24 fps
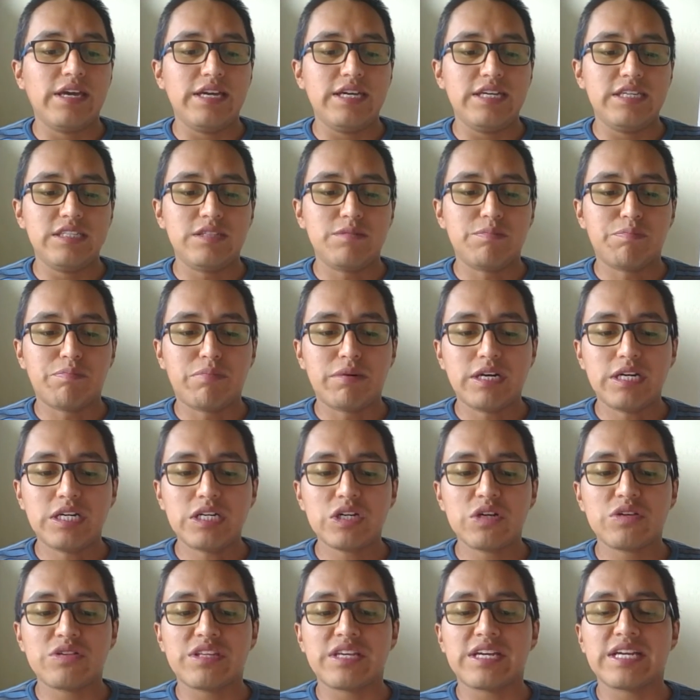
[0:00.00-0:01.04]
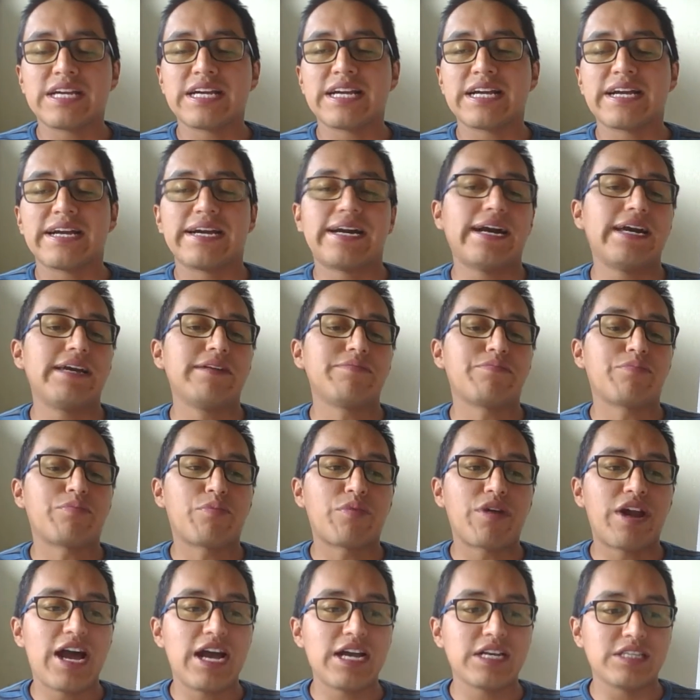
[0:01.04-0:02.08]
In the part of the guide
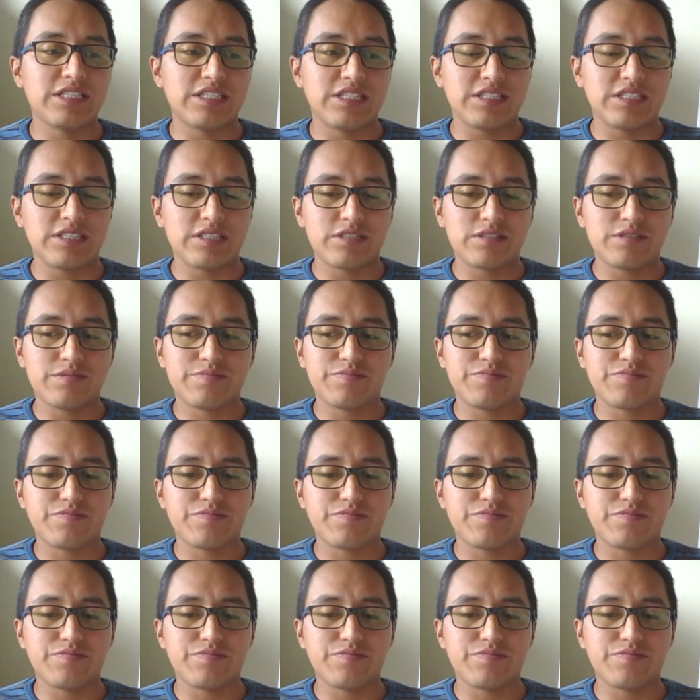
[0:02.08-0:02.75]
practice,